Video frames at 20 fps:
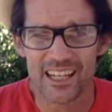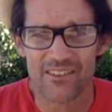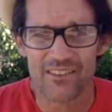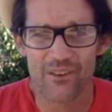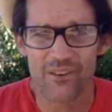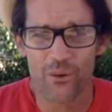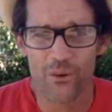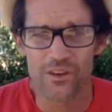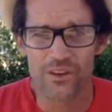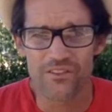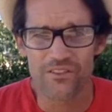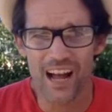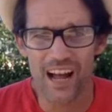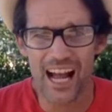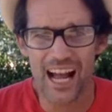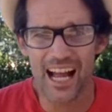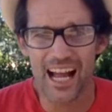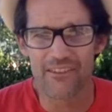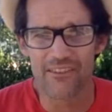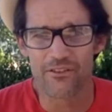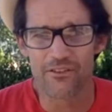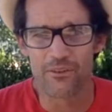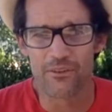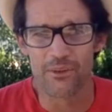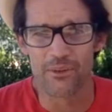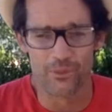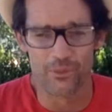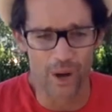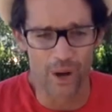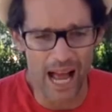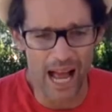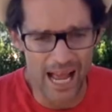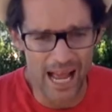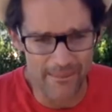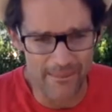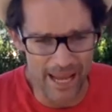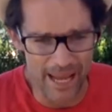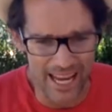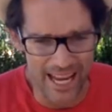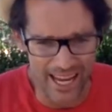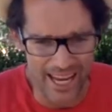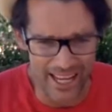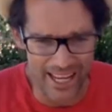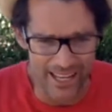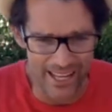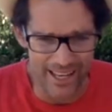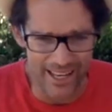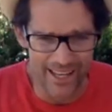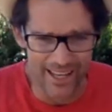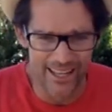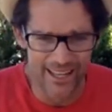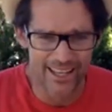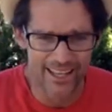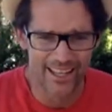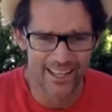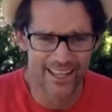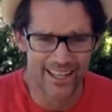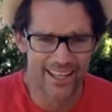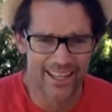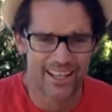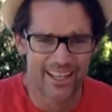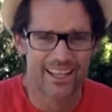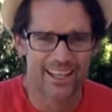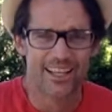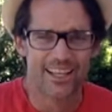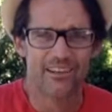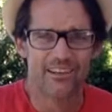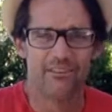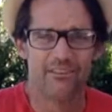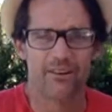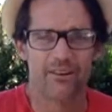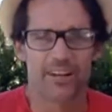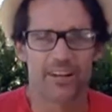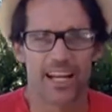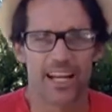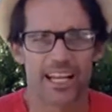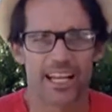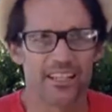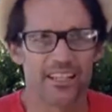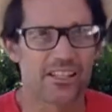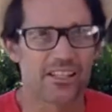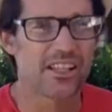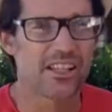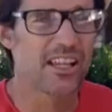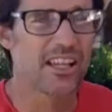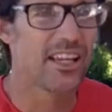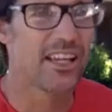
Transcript: 45 from the Rye Man. Very nice.